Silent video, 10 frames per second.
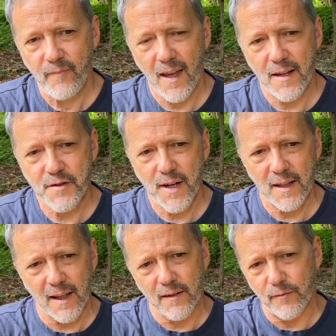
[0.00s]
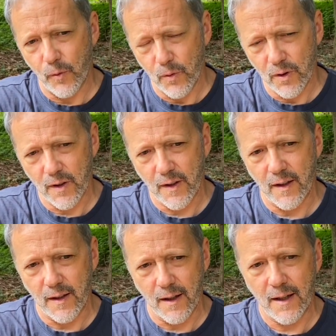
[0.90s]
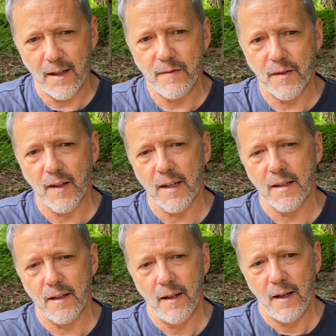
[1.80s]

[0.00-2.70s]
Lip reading: and she had like a fork and a knife and like a